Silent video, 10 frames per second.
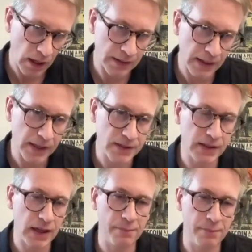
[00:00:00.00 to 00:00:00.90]
and that is
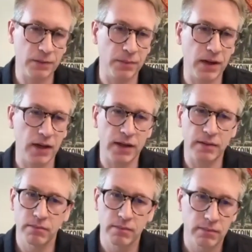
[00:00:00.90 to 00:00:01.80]
enabled
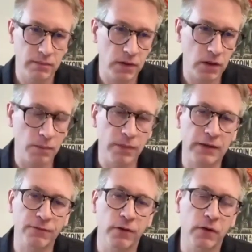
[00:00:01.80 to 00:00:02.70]
by you know,
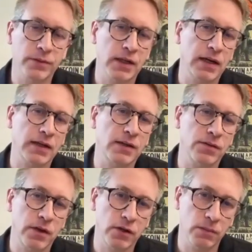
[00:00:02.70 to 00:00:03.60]
platforms like
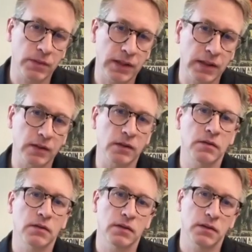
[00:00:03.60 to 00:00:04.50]
Ethereum and
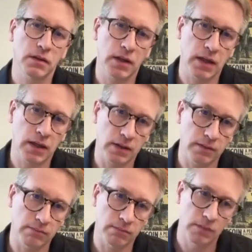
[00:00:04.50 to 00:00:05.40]
other
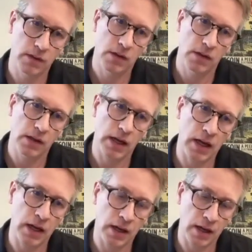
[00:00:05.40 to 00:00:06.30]
um,
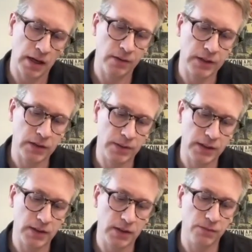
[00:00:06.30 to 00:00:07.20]
uh, other
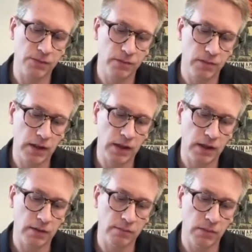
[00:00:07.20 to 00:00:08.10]
expressive
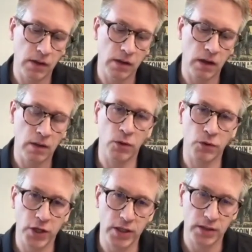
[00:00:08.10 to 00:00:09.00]
um, uh,
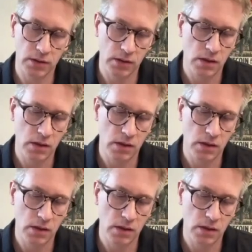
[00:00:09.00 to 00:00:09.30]
blockchains.